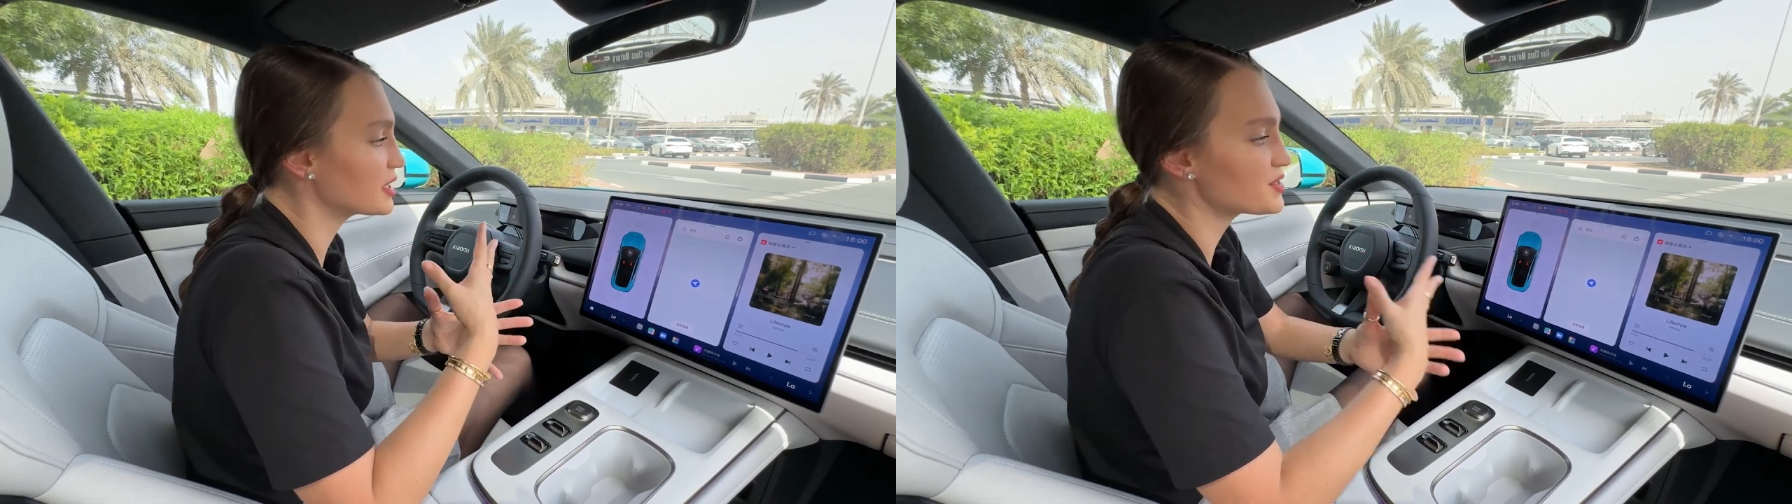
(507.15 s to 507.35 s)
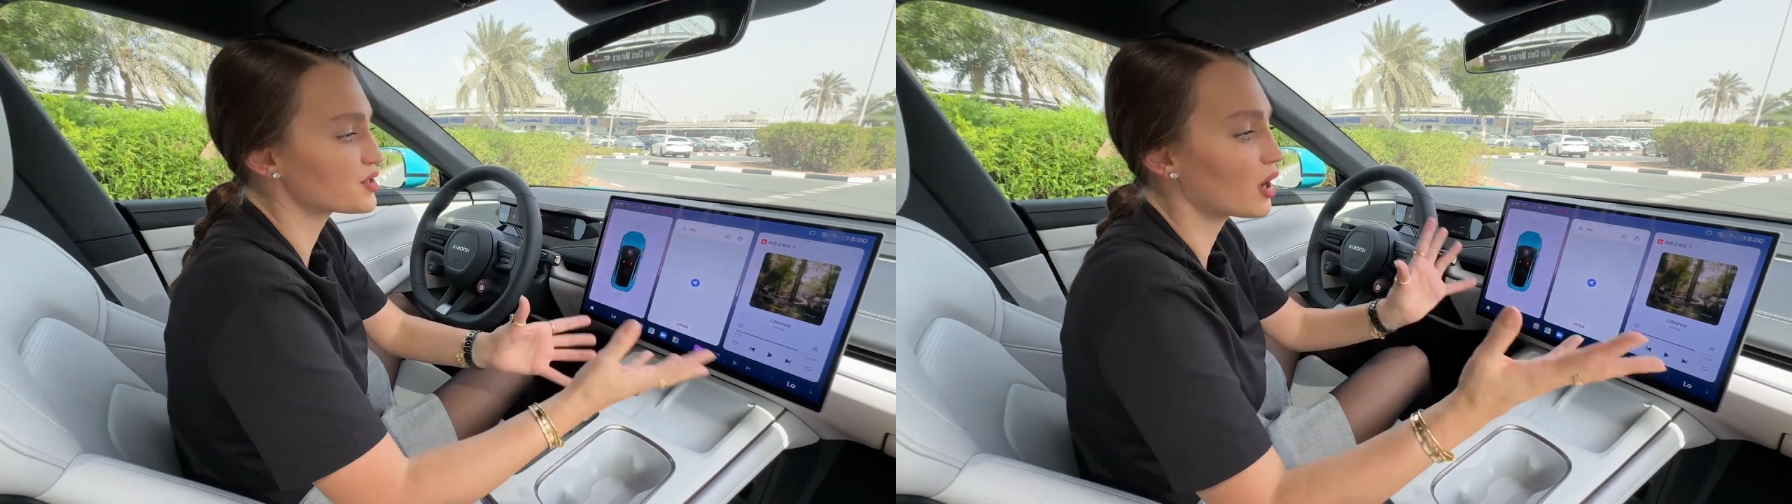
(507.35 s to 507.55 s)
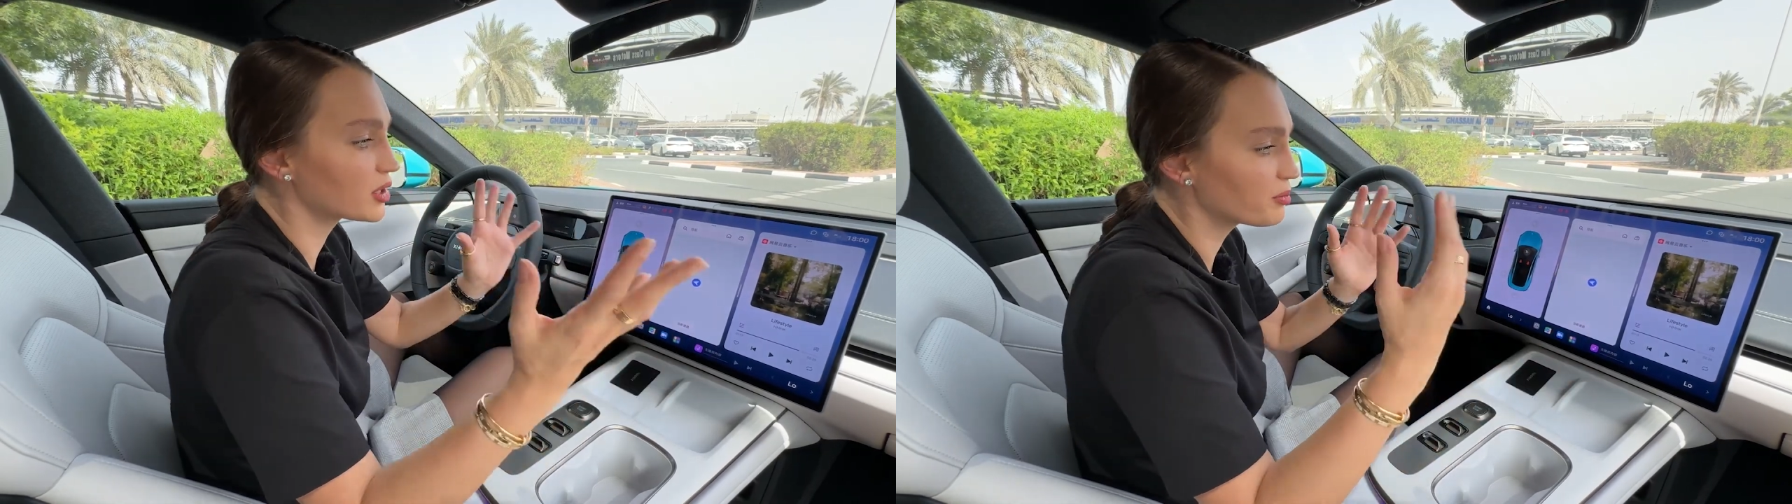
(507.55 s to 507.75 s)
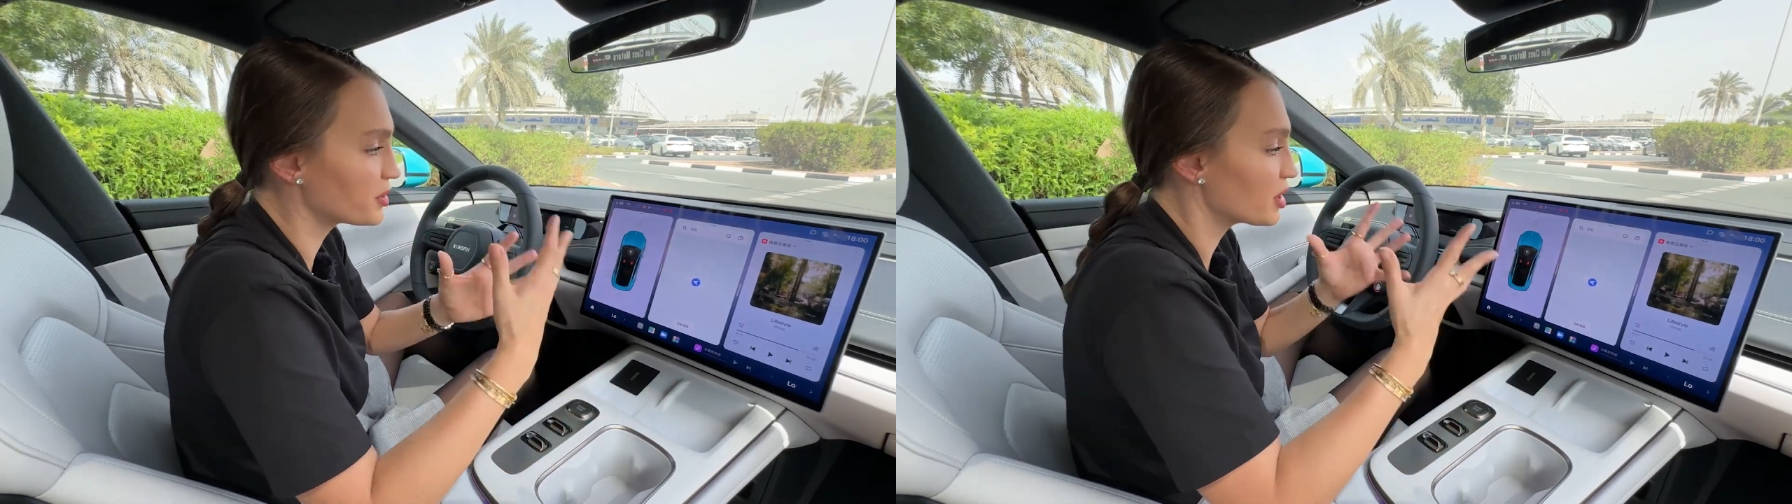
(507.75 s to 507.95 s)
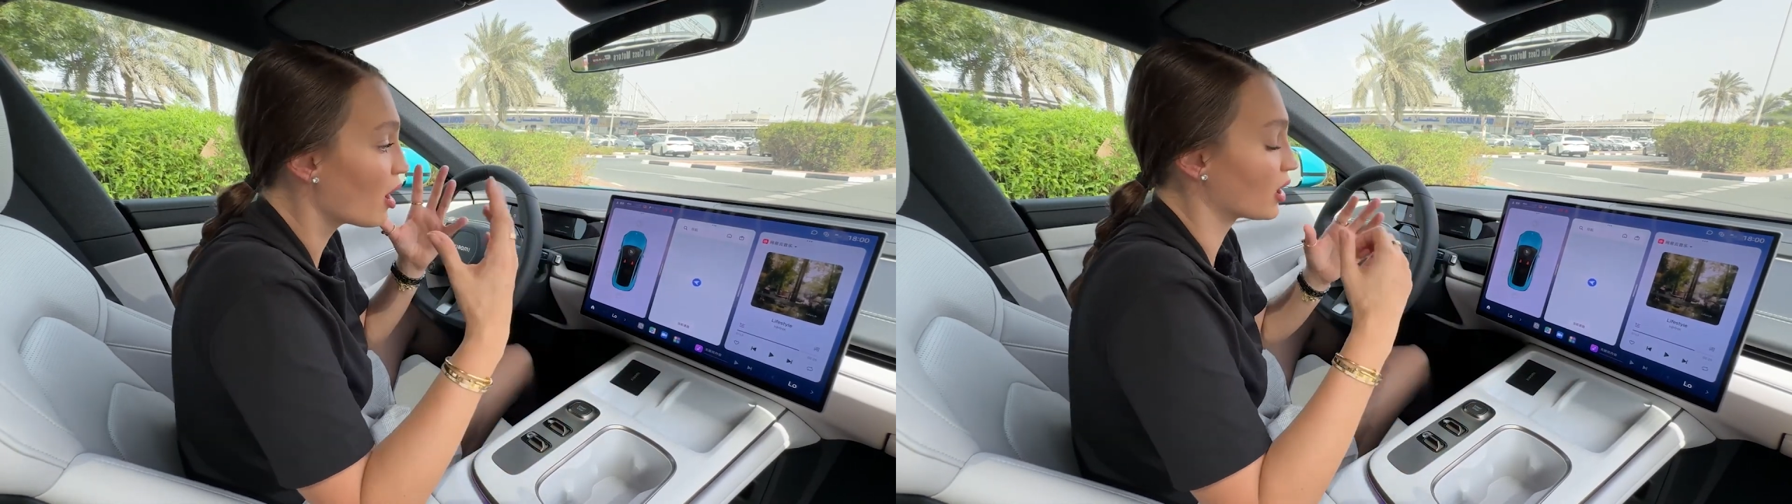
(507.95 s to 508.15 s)
is gonna
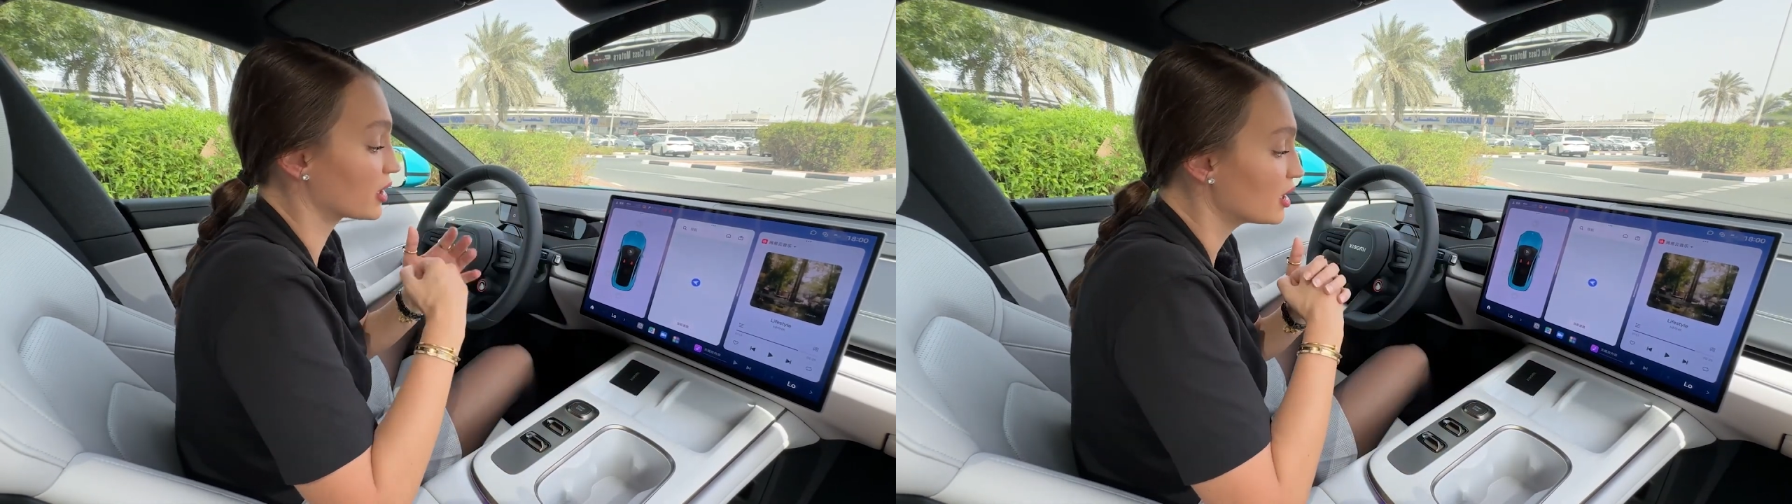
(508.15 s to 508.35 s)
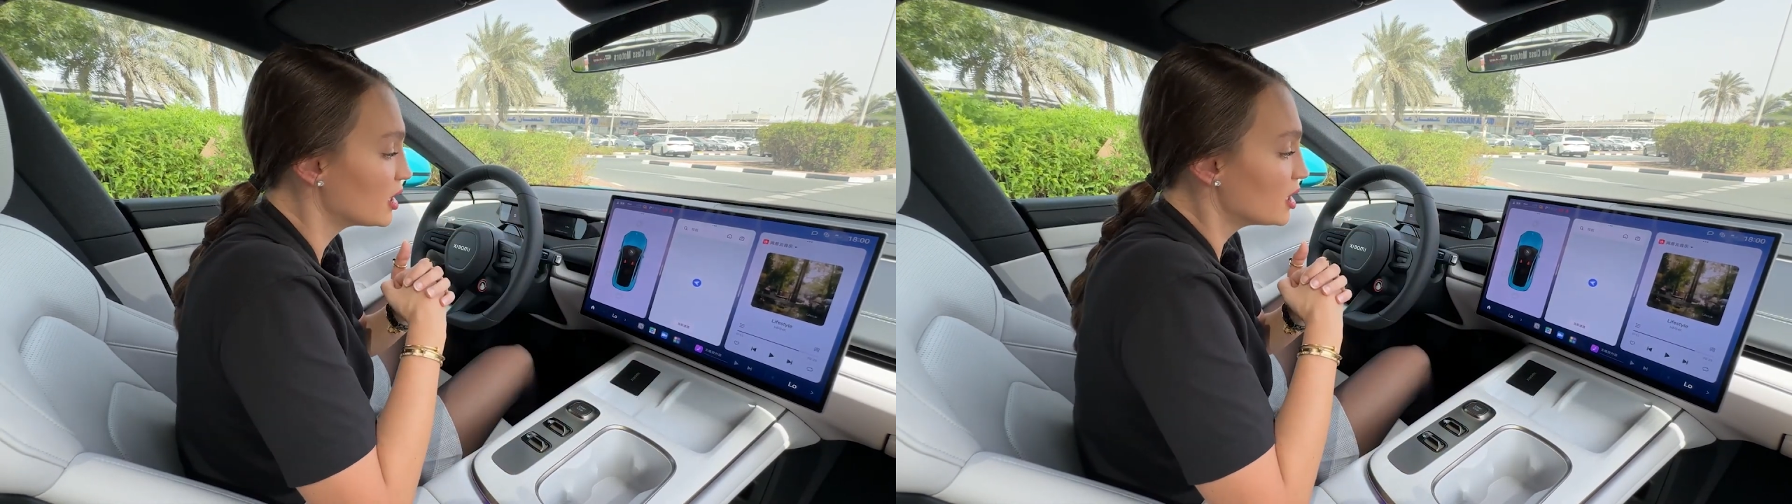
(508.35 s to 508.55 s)
be on.